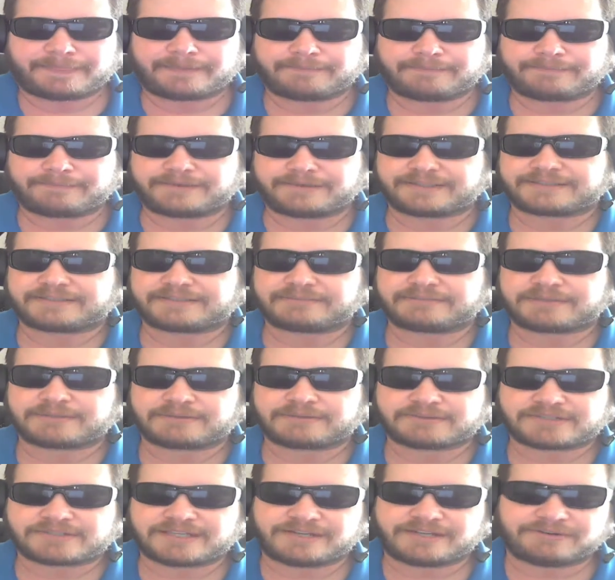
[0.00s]
But
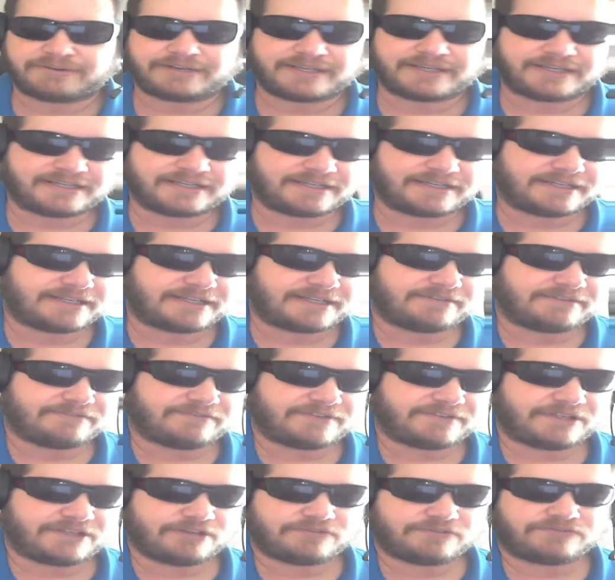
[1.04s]
sometimes hearing it in a
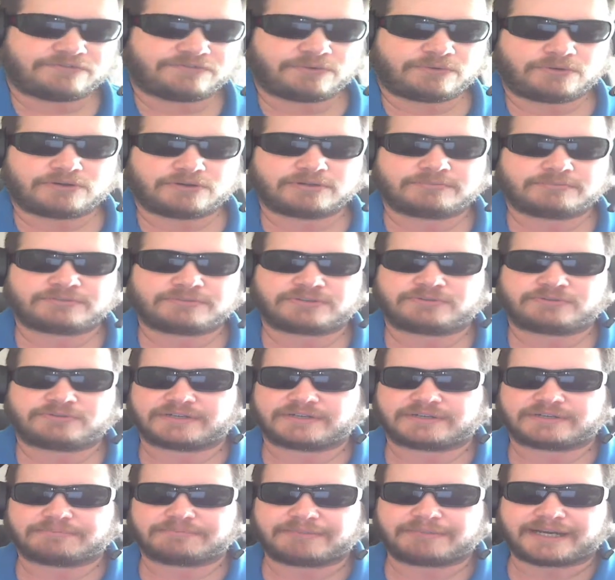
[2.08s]
video form, a
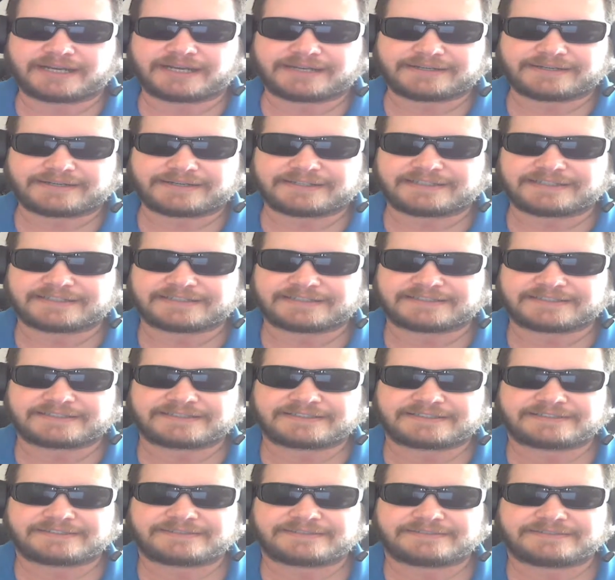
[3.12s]
quick bite,
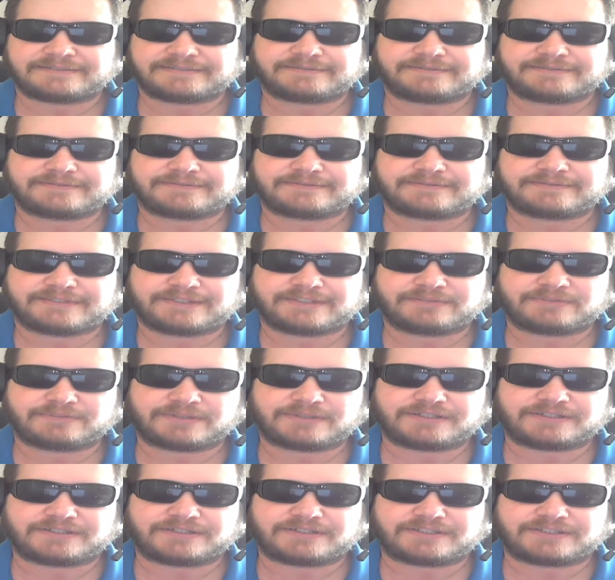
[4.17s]
is
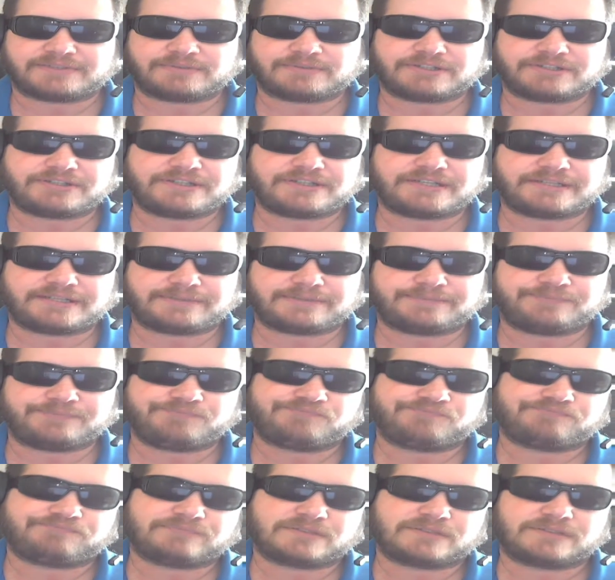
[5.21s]
what you need.
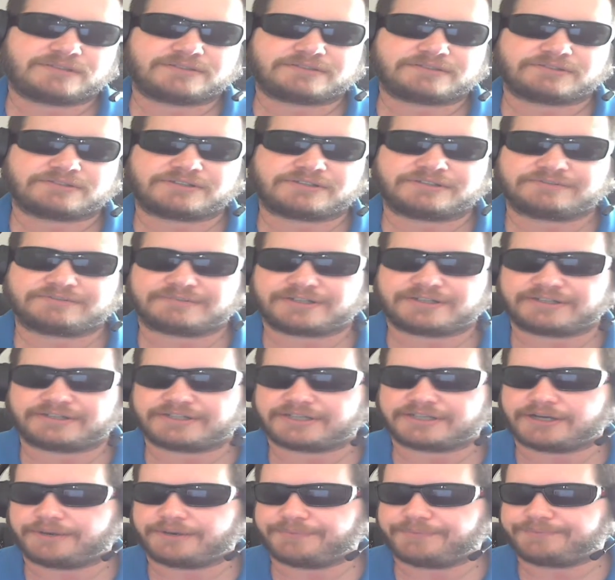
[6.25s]
So there you
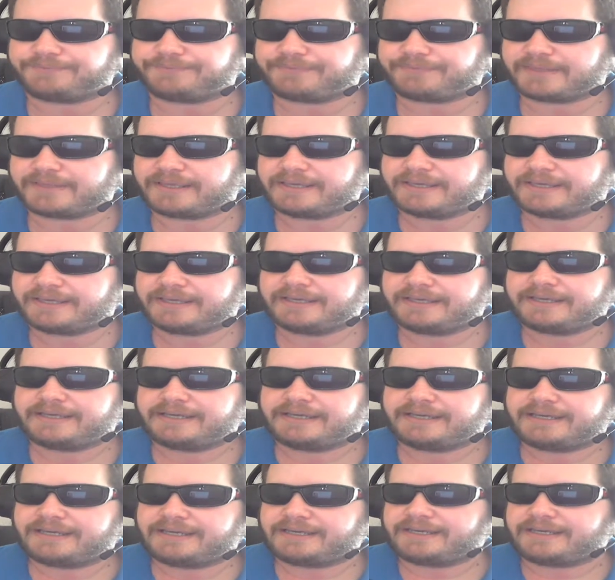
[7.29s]
go.
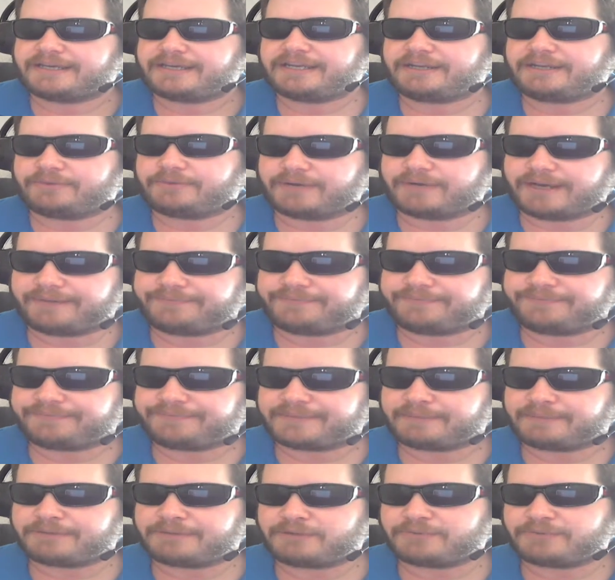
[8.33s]
Anyway,
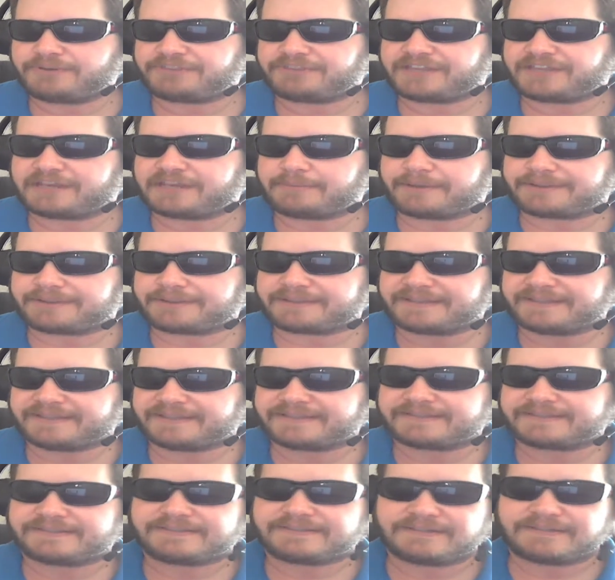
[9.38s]
let me know what you think about
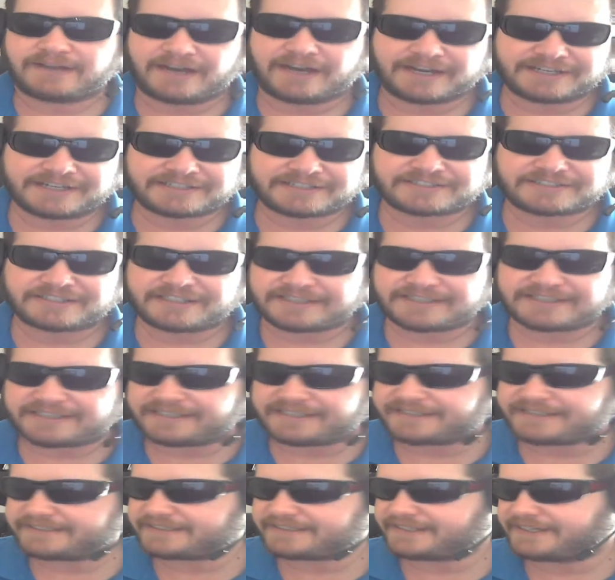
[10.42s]
this. Honestly,
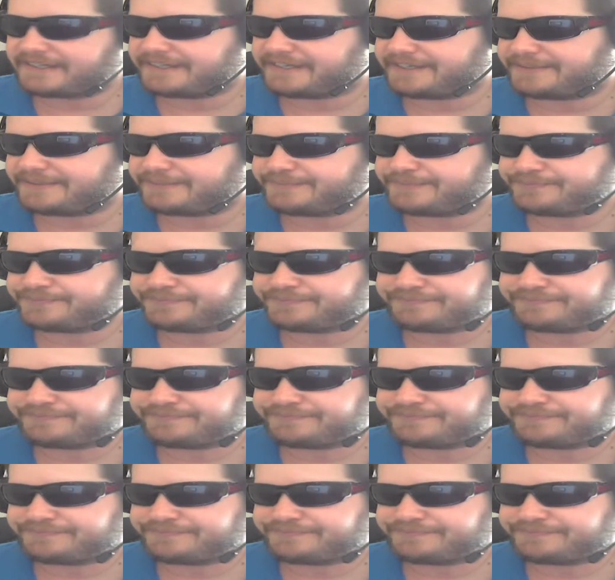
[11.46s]
these grammar